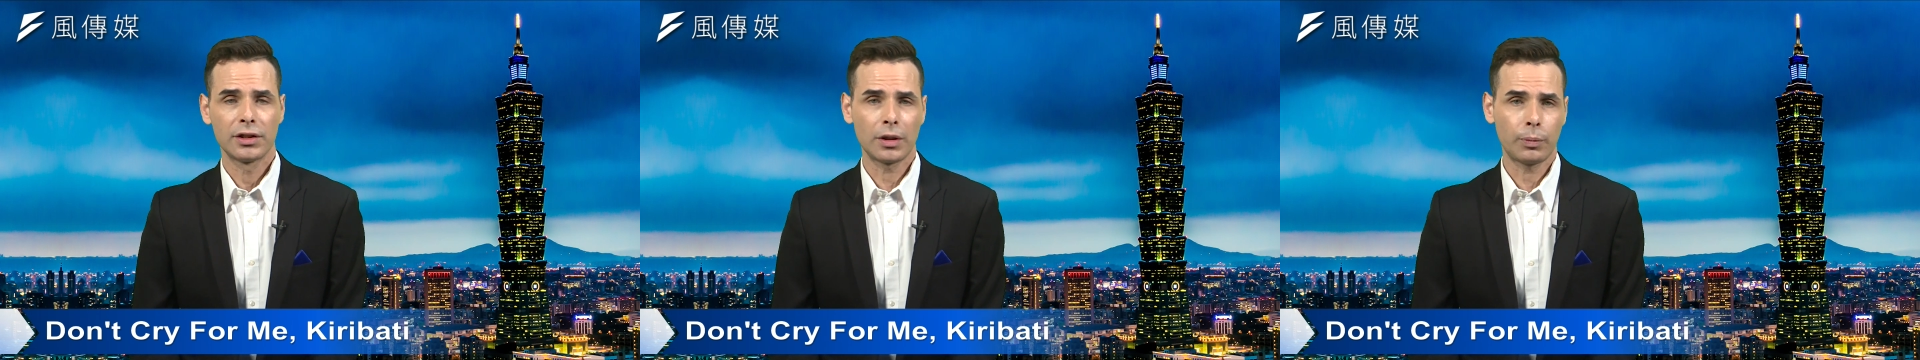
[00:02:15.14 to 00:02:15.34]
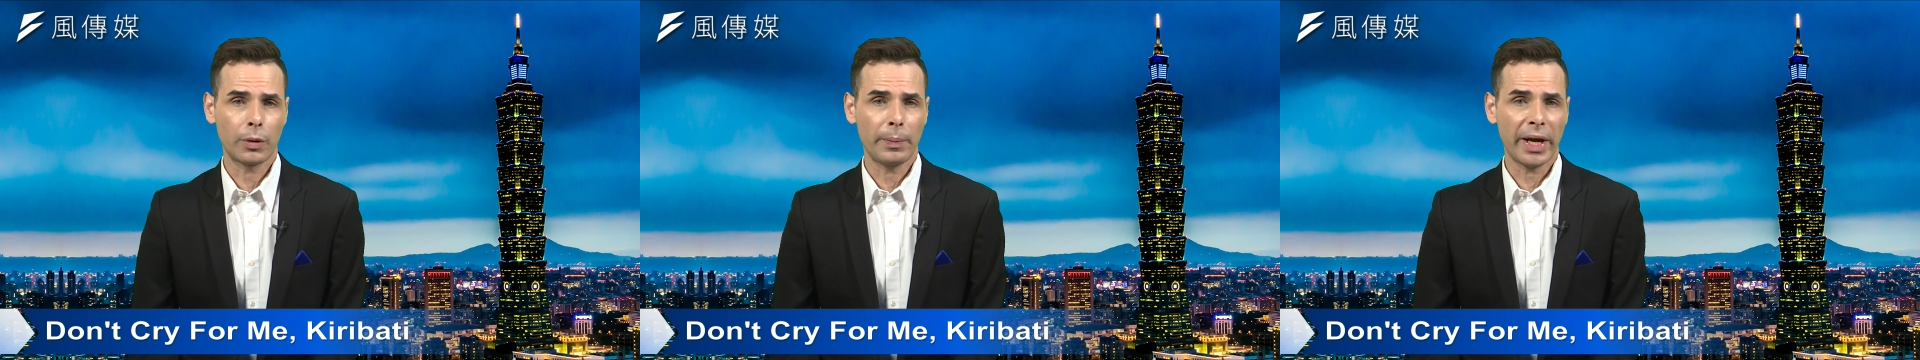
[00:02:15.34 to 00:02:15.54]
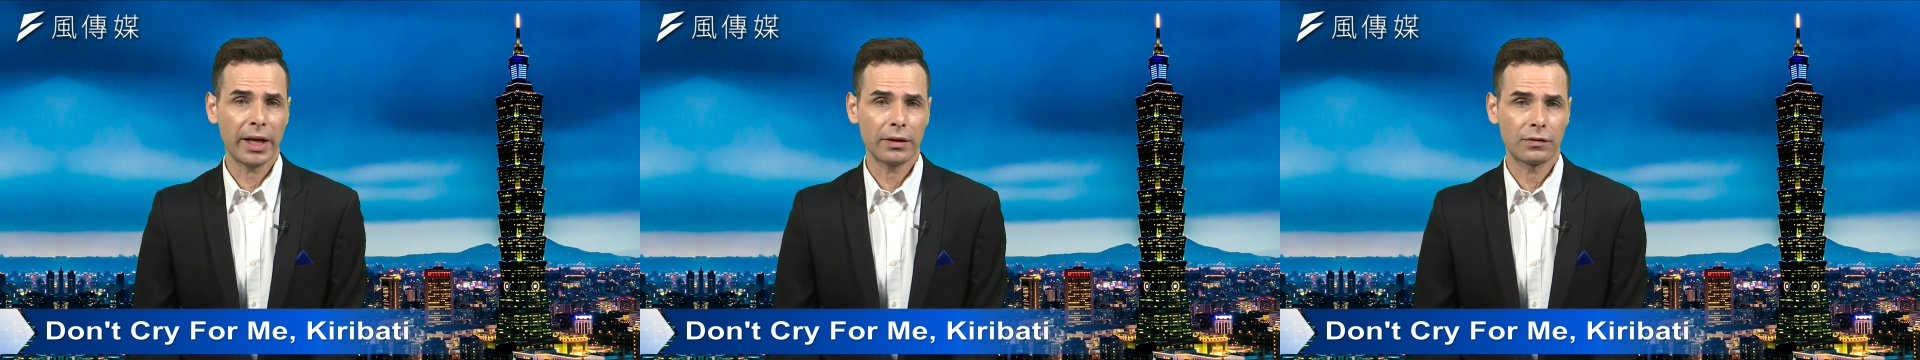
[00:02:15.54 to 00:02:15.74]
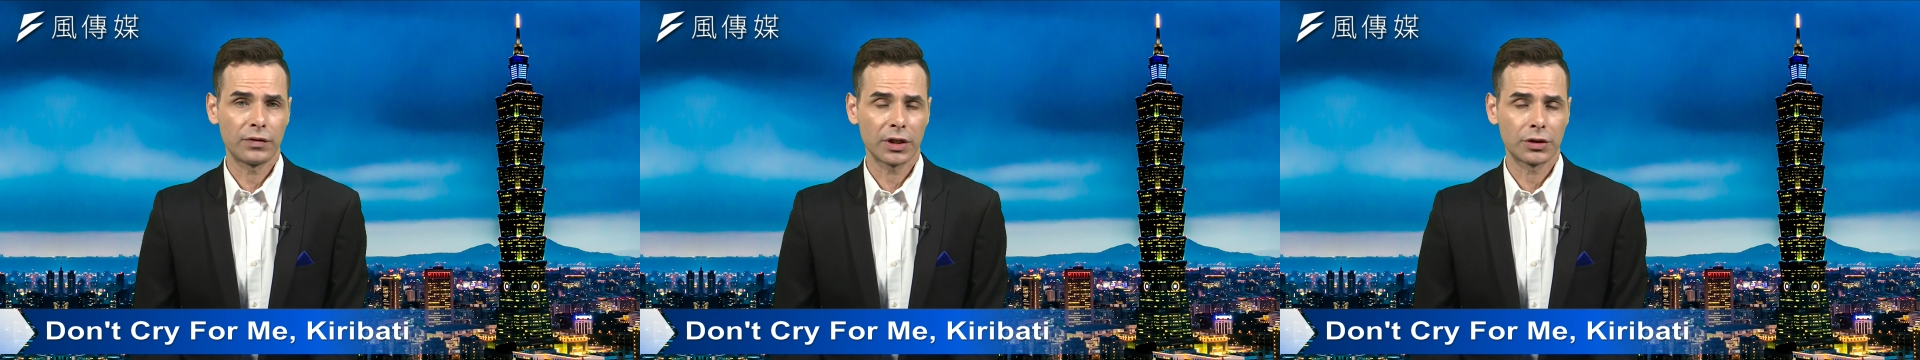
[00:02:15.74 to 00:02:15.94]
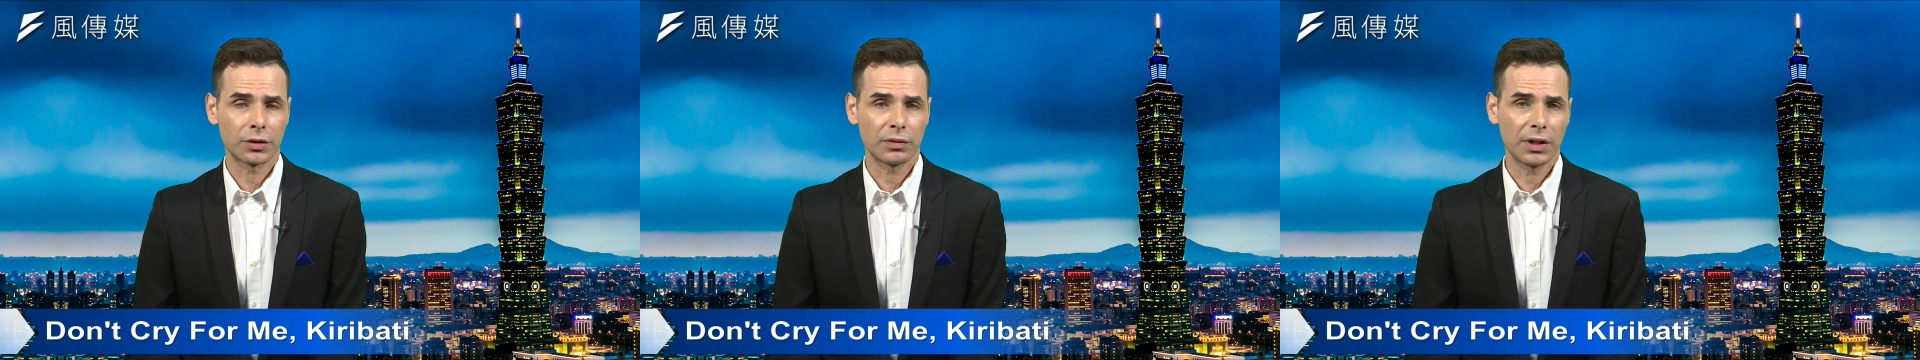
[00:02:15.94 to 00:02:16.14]
Diplomatic
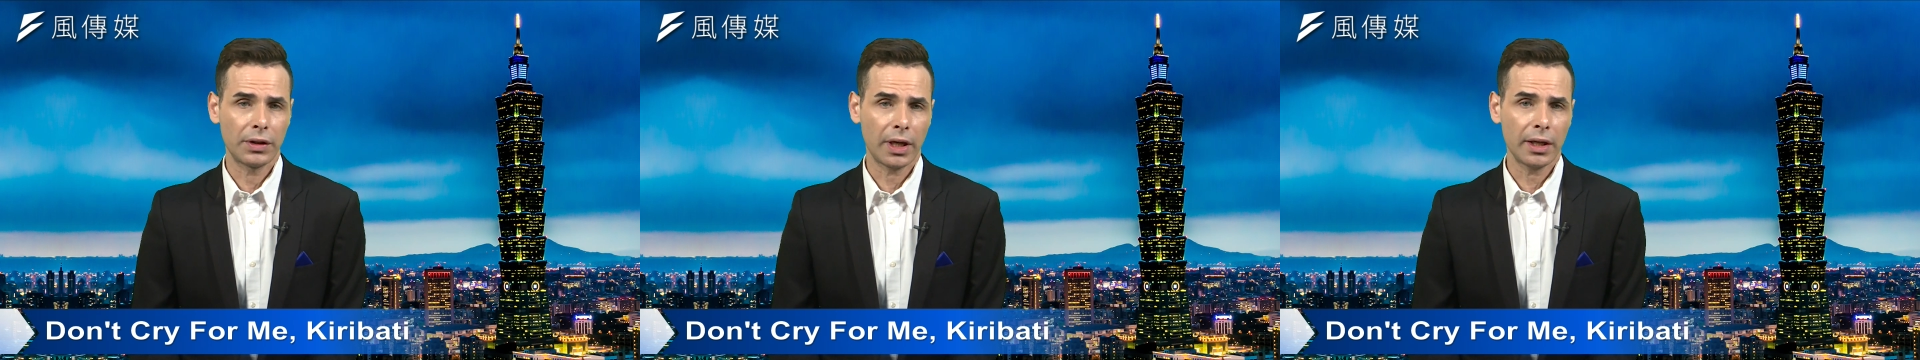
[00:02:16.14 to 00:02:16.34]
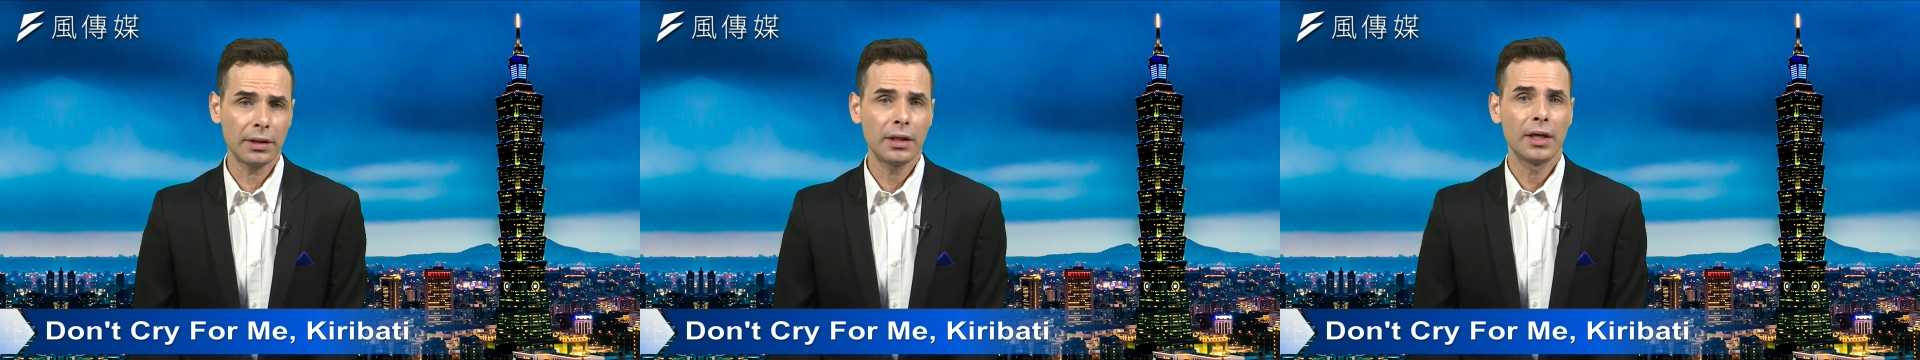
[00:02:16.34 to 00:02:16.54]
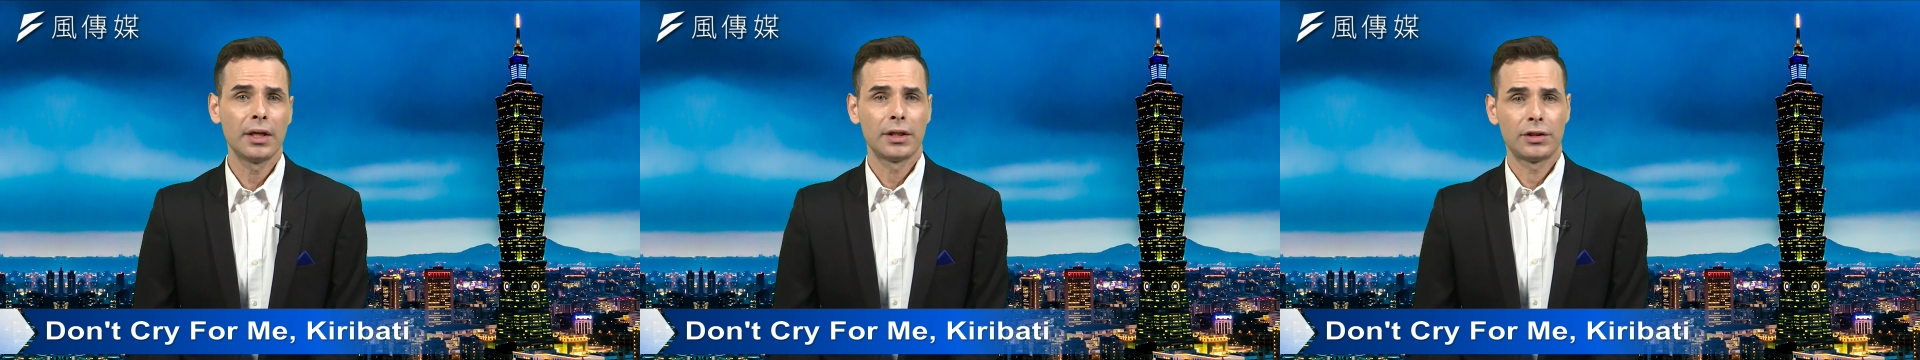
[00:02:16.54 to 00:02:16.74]
victory then,